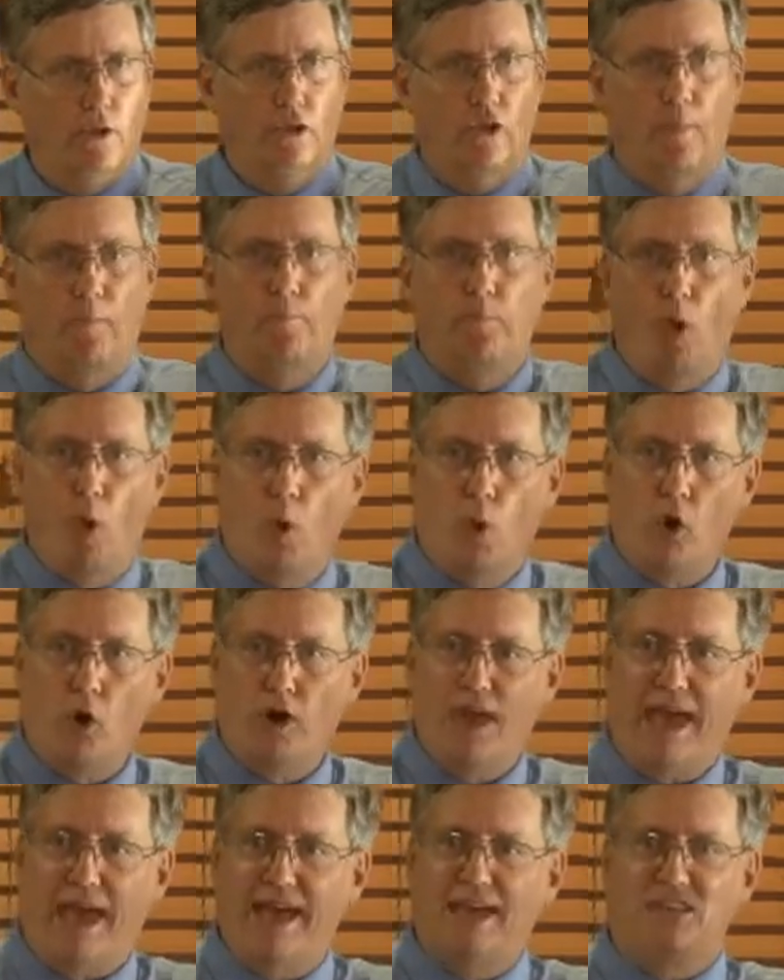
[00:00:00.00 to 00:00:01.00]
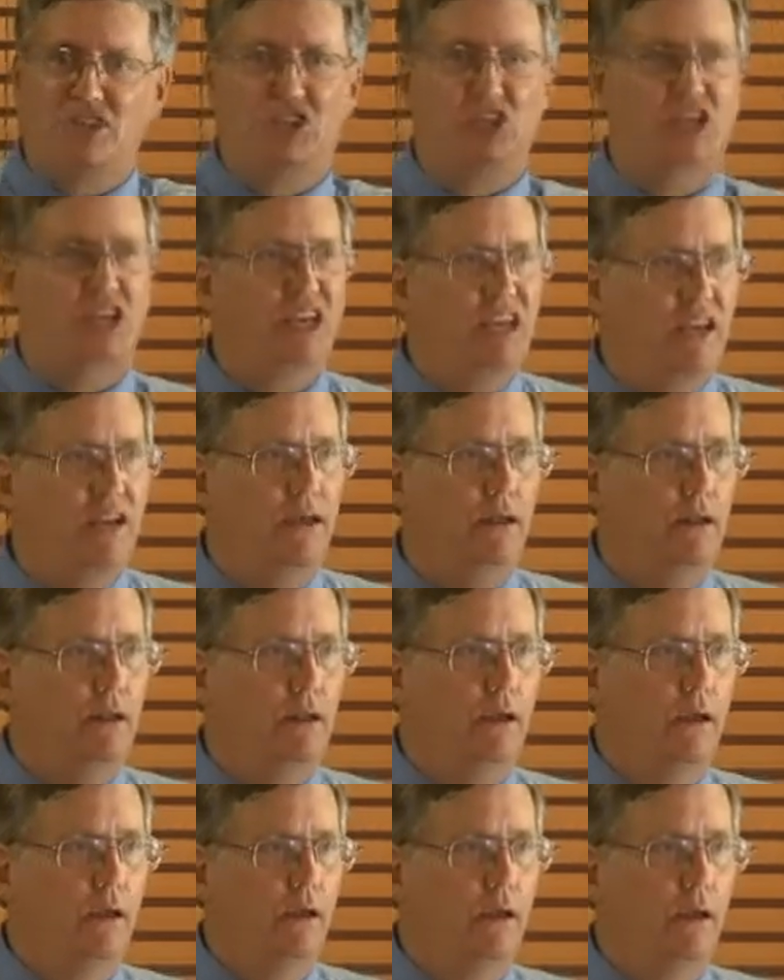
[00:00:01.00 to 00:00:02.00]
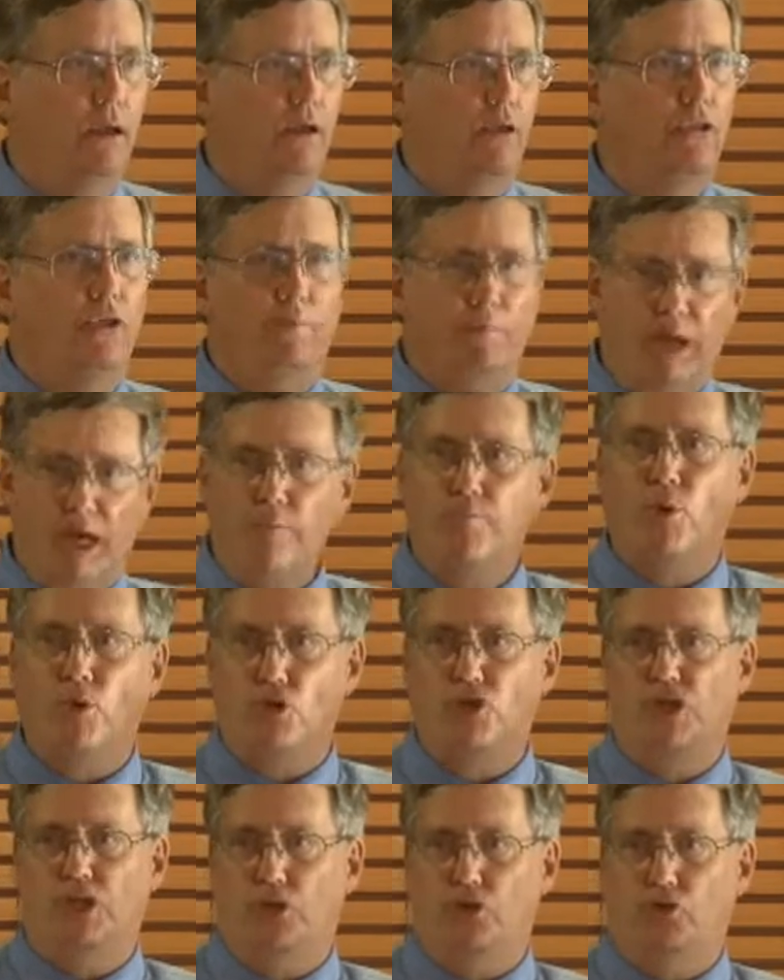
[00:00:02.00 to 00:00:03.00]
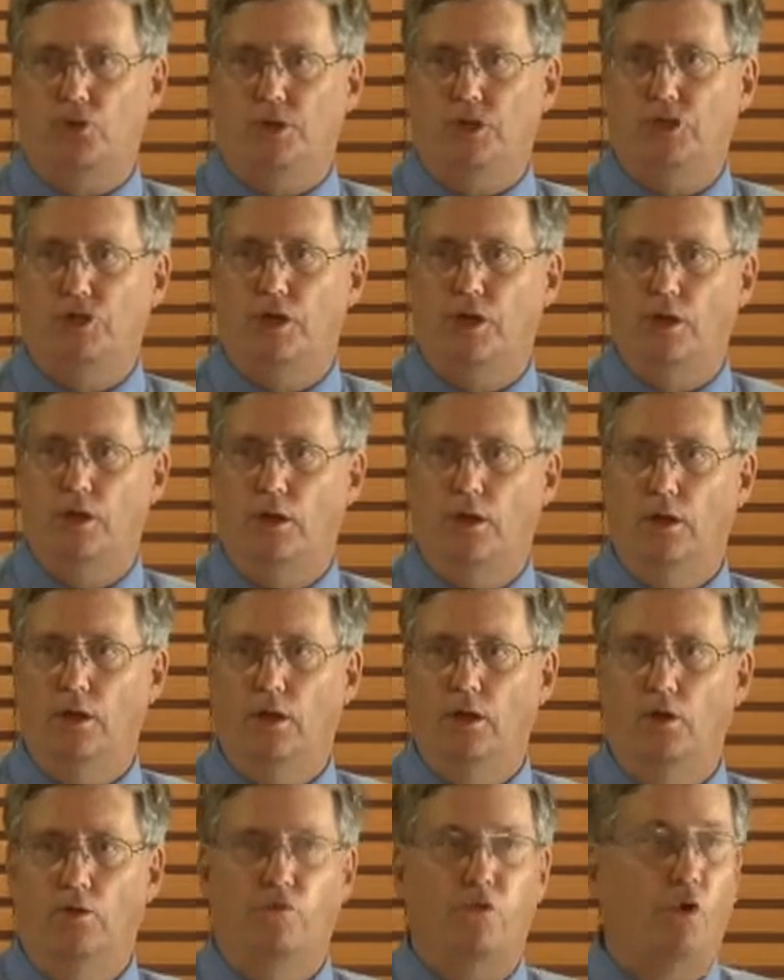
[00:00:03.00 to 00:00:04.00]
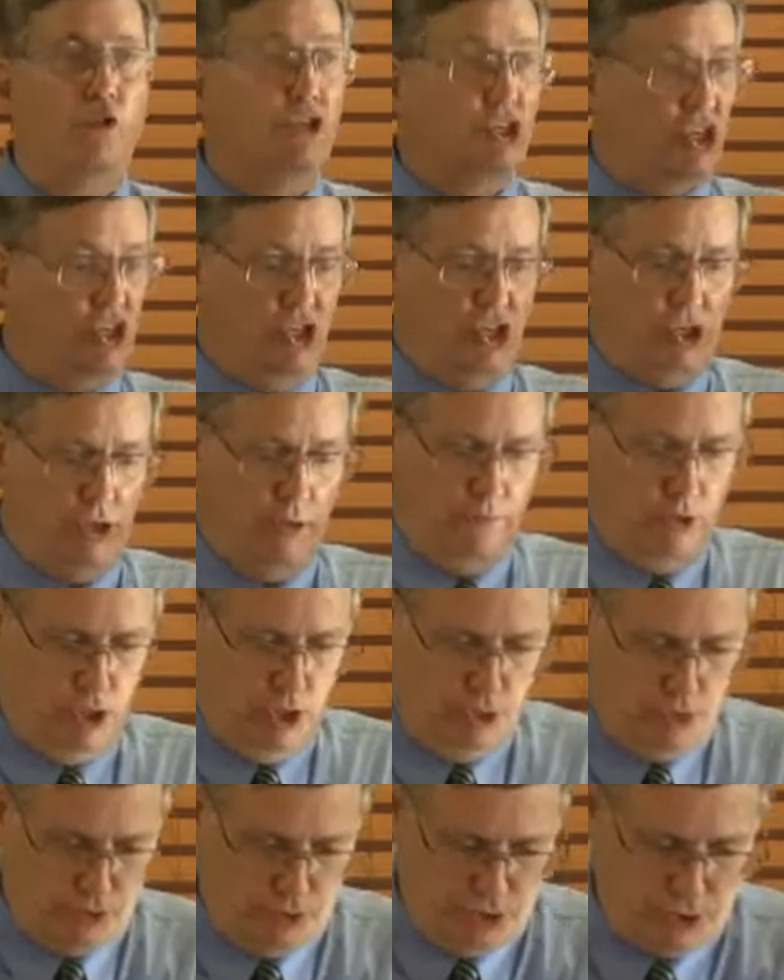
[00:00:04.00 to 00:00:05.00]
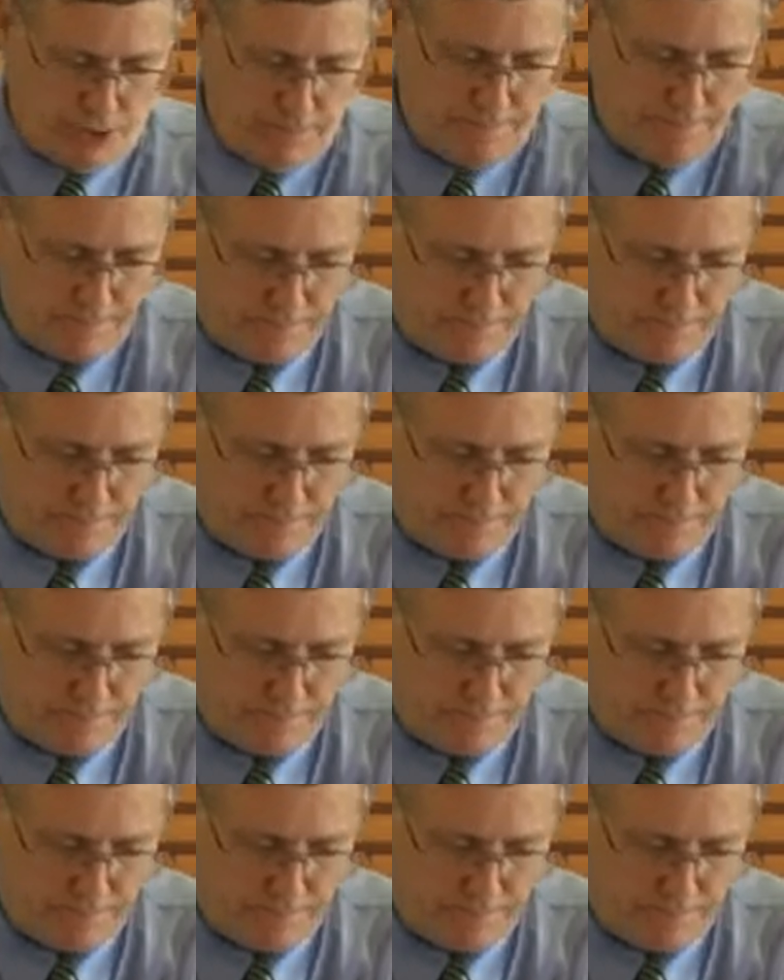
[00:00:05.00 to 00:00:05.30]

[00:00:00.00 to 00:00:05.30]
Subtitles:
The board has ceded the people's interest for the system's interest.